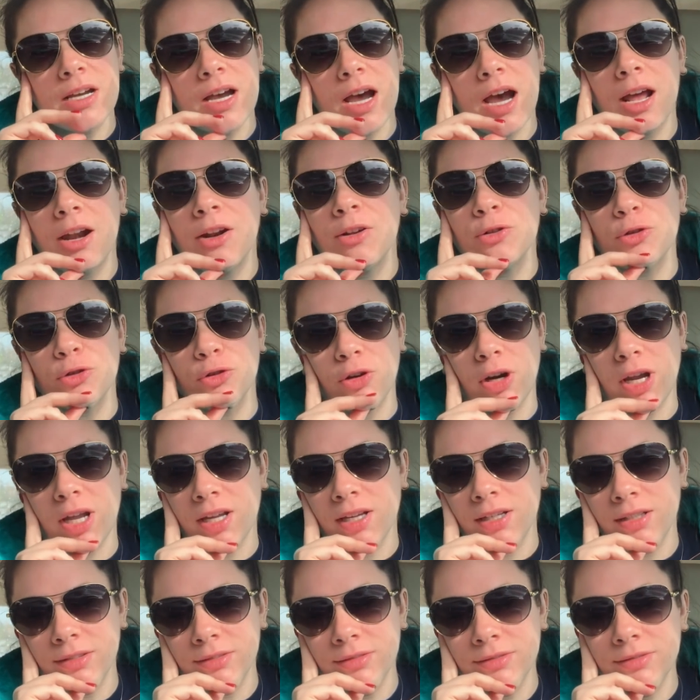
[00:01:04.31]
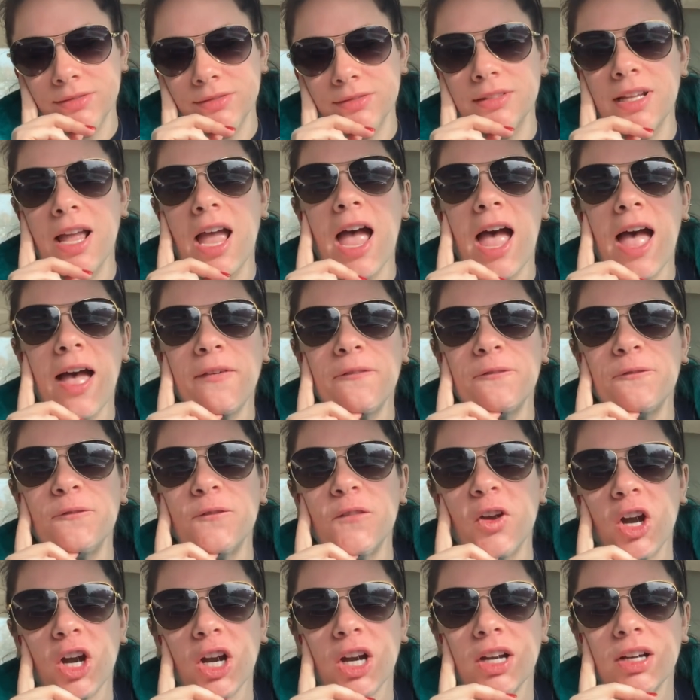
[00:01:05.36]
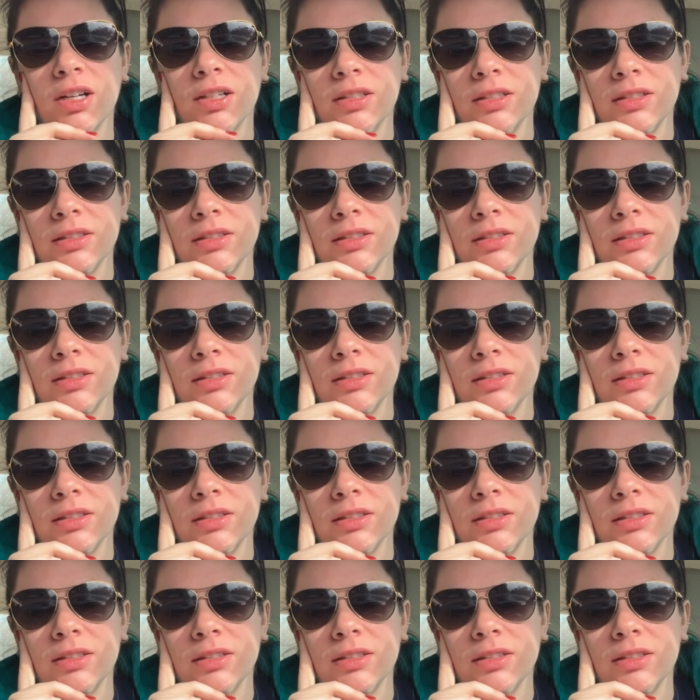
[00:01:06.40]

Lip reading: I don't drink ever.